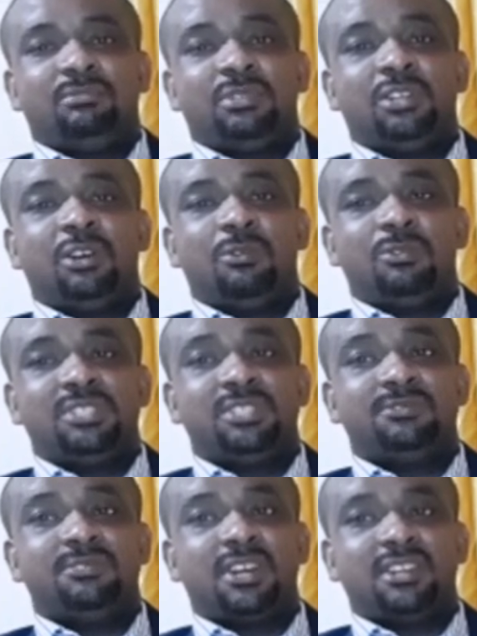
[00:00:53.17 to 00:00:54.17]
Law was the
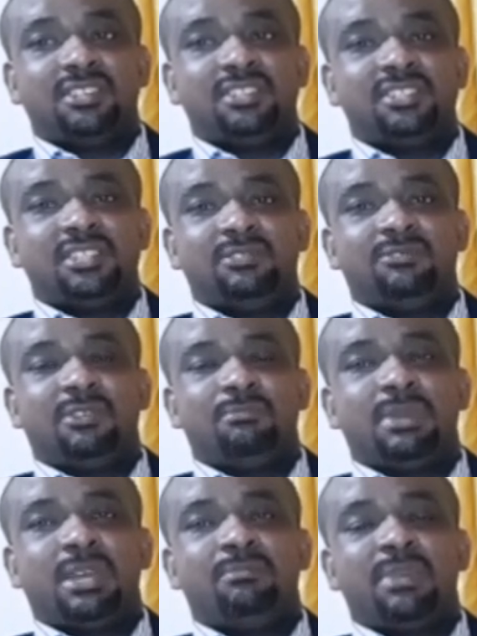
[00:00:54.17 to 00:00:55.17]
farthest thing
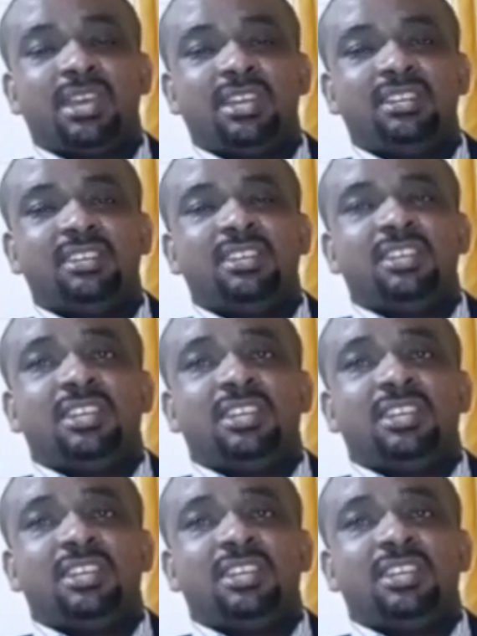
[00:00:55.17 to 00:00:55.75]
from my mind.